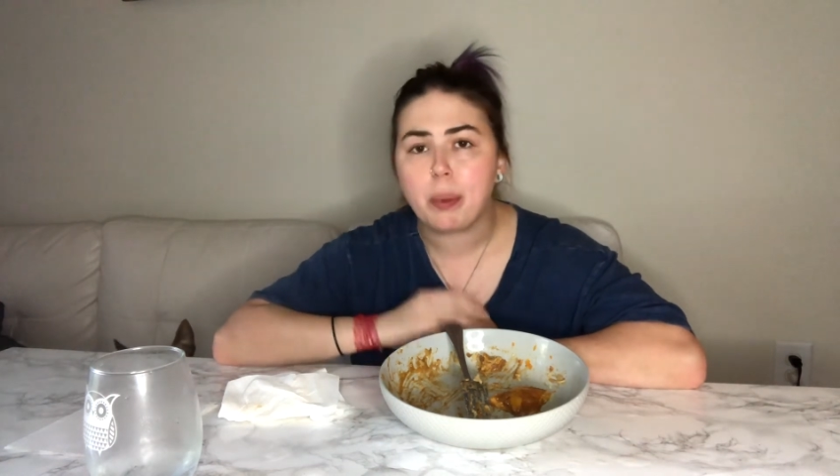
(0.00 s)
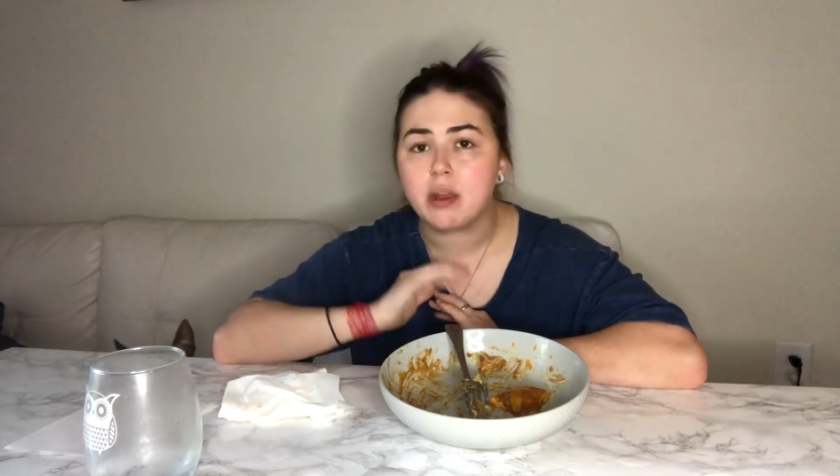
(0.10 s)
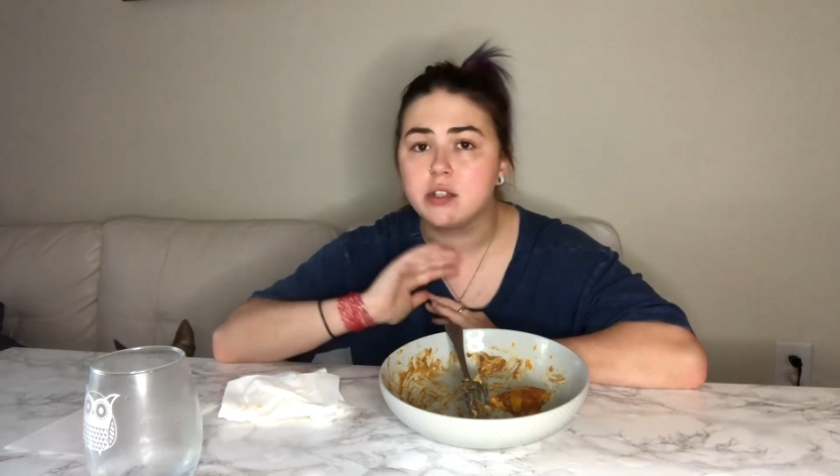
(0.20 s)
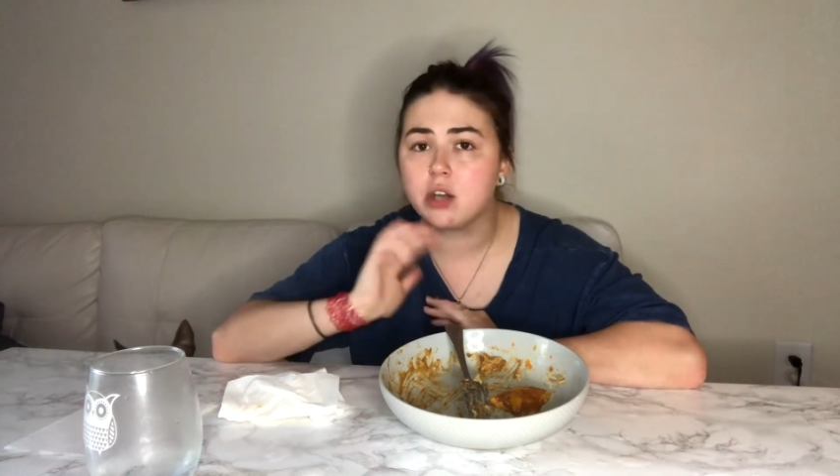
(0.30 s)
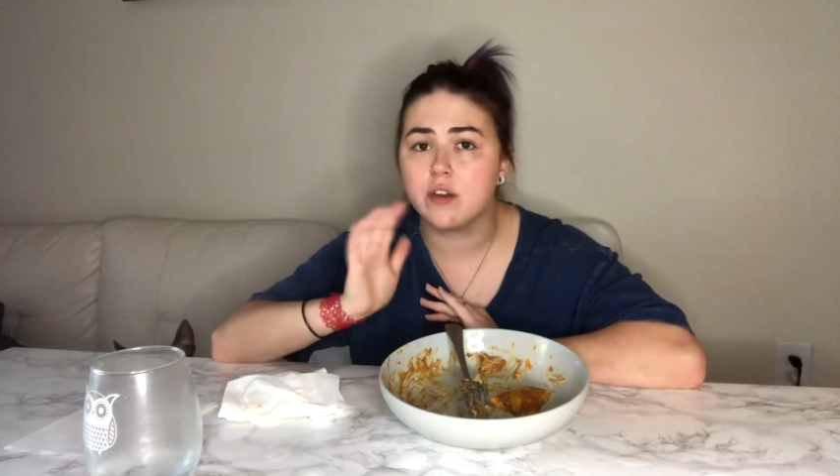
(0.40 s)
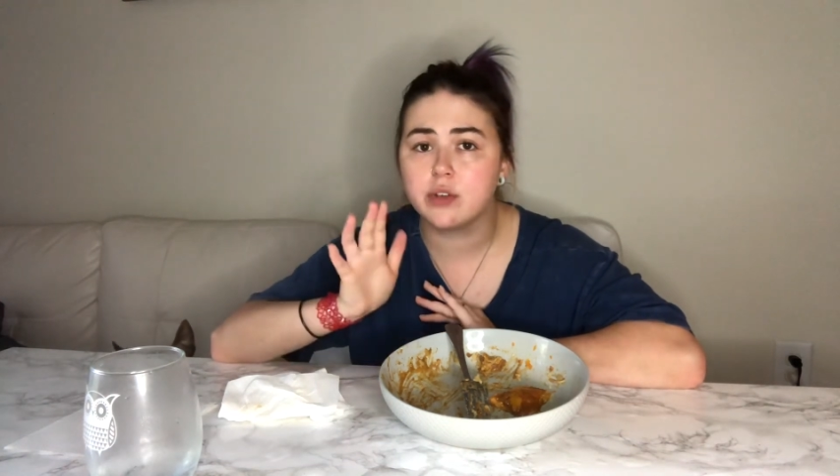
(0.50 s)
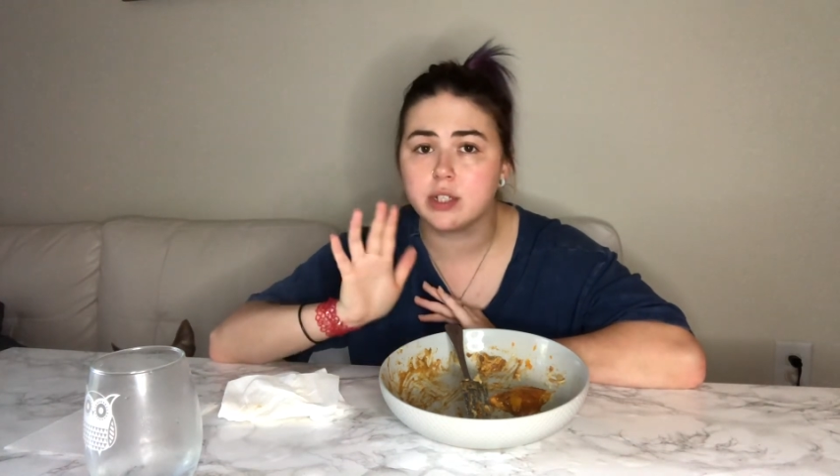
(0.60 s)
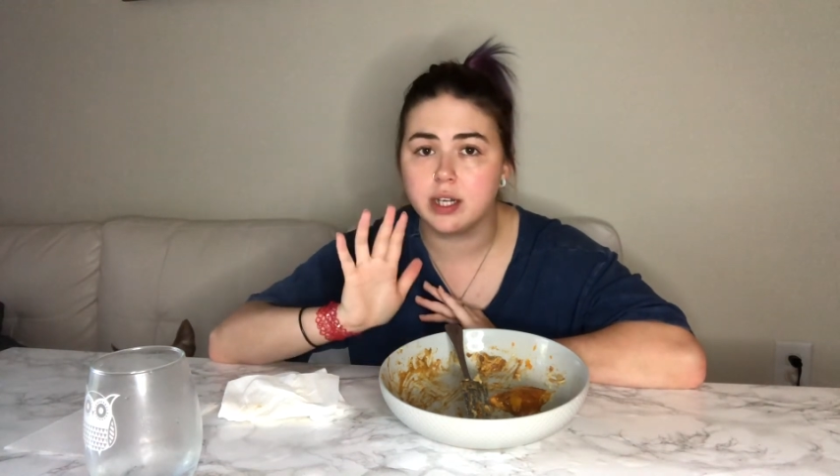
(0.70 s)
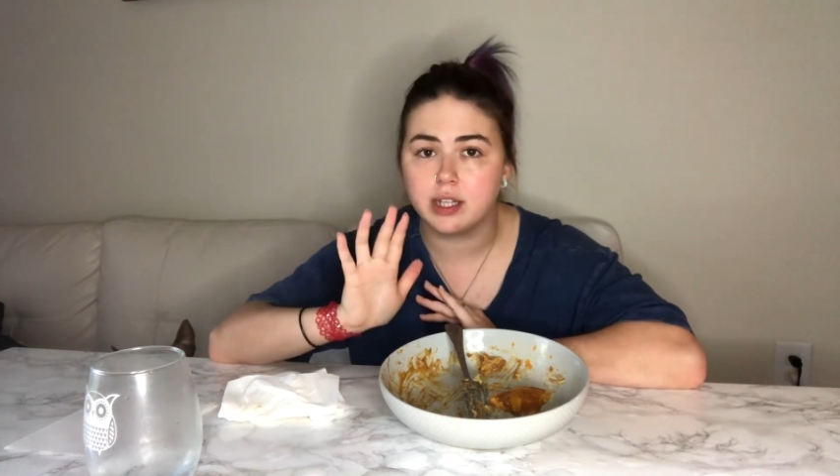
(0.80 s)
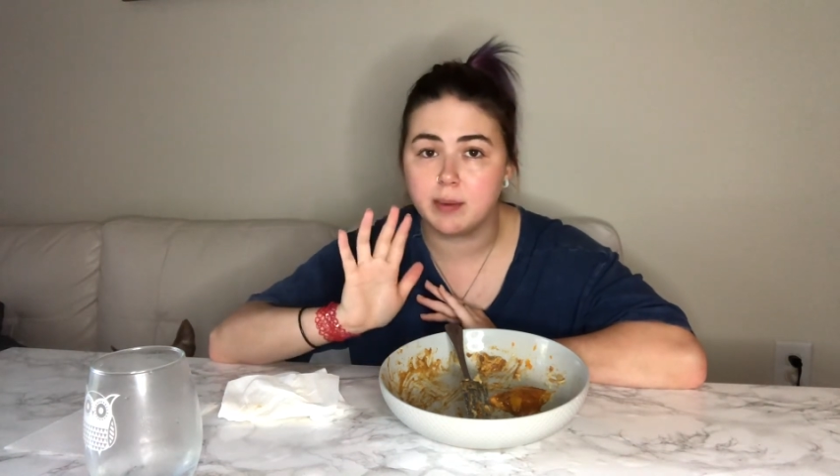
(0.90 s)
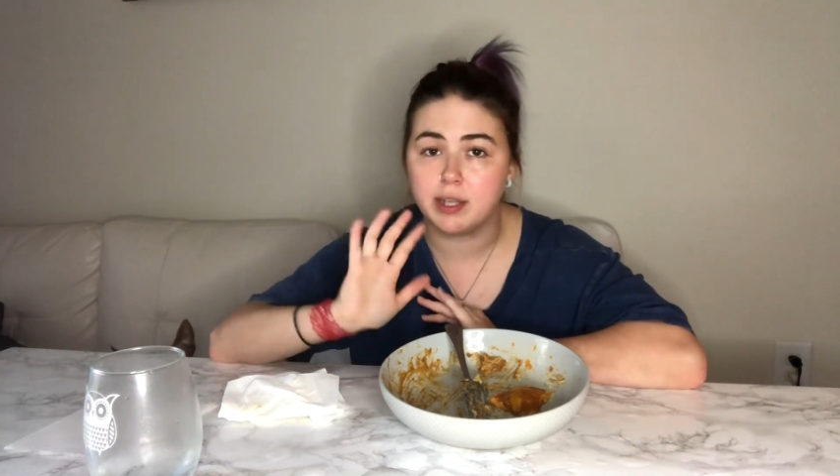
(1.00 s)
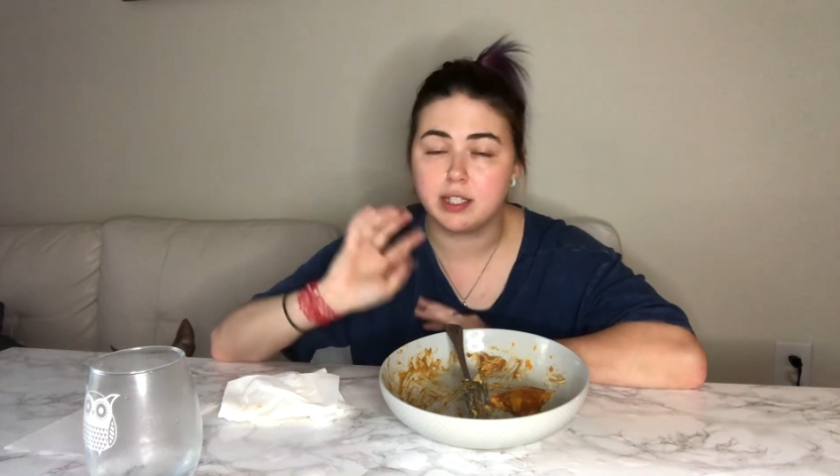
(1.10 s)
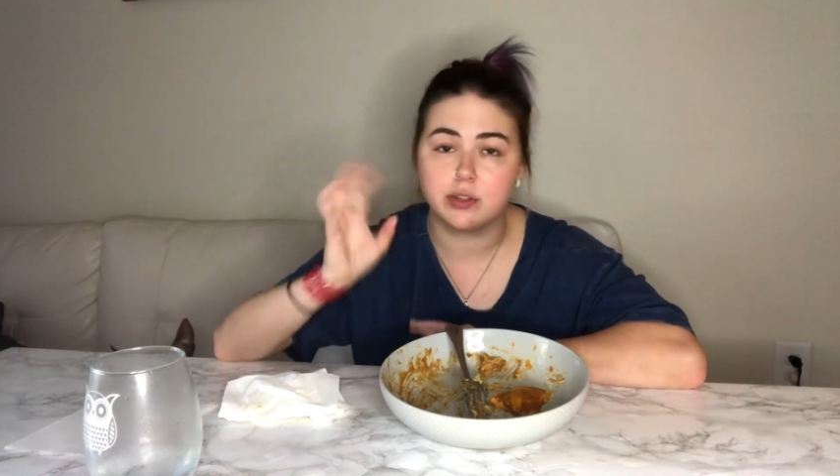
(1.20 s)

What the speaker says: Sorry if there's anything in my teeth.